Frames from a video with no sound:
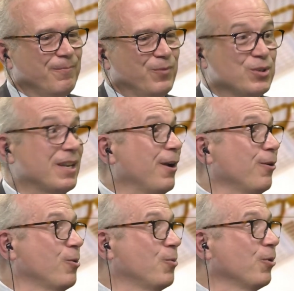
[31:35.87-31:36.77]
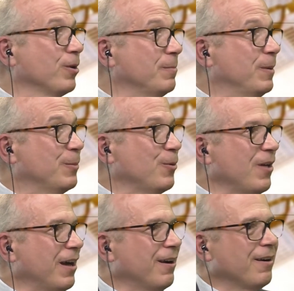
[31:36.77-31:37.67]
scare or worry people
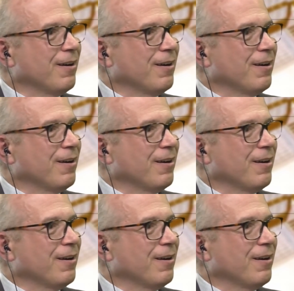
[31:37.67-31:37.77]
that are